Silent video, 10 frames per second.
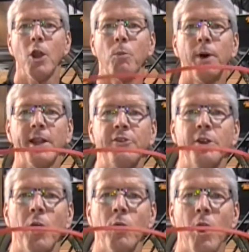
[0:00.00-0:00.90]
but it's a
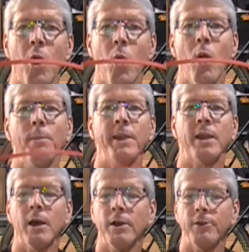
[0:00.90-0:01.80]
no-go
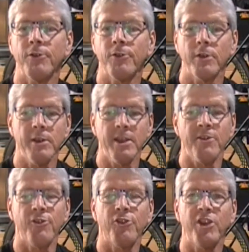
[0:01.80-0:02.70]
because
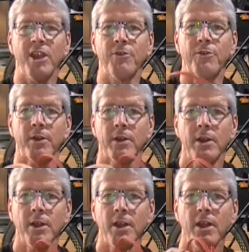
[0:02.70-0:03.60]
it's stiff.
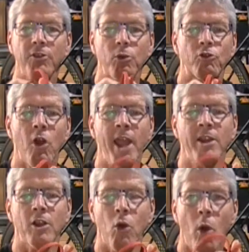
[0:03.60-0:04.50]
So trying
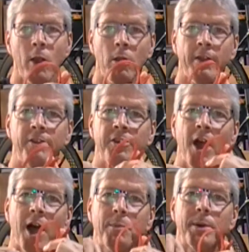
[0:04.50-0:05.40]
to coil this
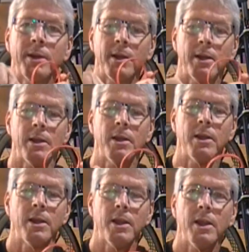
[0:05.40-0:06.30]
up
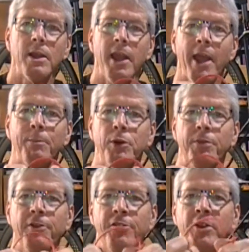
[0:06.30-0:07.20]
and put
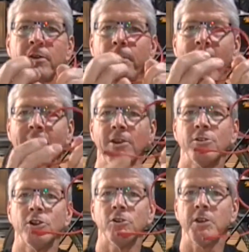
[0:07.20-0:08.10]
this in the back of your
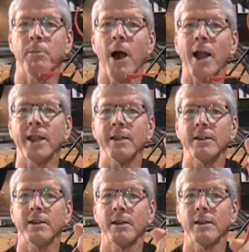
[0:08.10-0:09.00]
jersey pocket
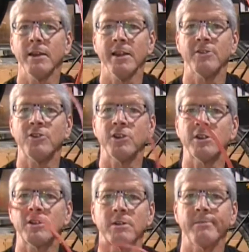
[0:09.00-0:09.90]
is
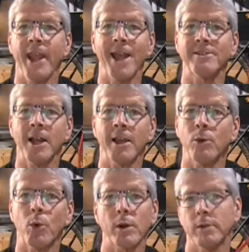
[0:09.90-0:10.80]
just, yeah, it's not going
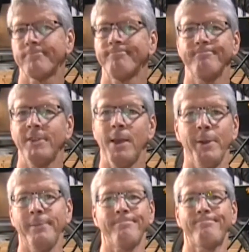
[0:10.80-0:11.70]
to work. Yeah, I mean,